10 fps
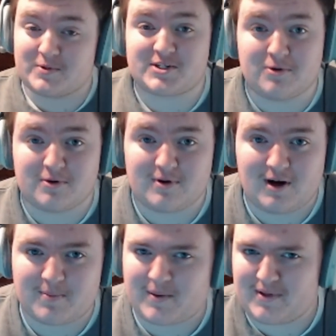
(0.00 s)
it was
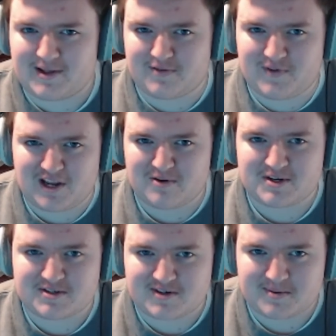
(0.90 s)
cool. I'll probably link the video
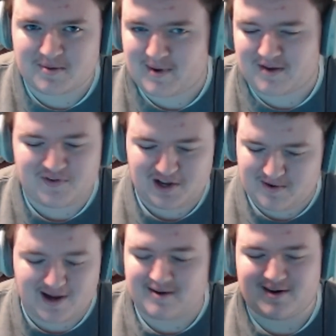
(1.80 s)
in the description or make a
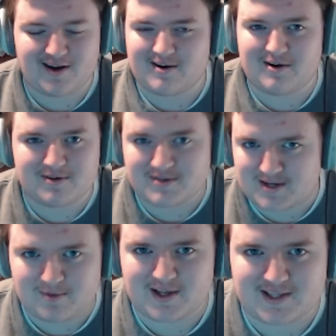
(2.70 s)
video on, I don't know, I'll do
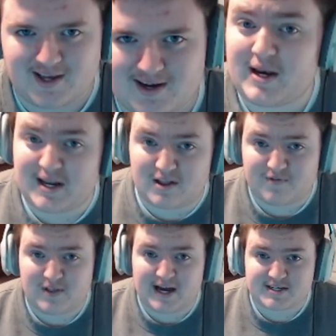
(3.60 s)
something like that. But into
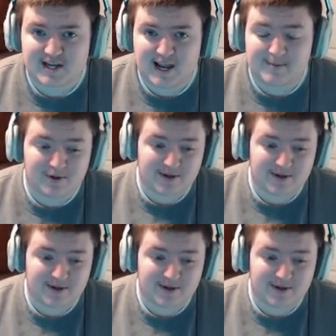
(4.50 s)
the flash game, the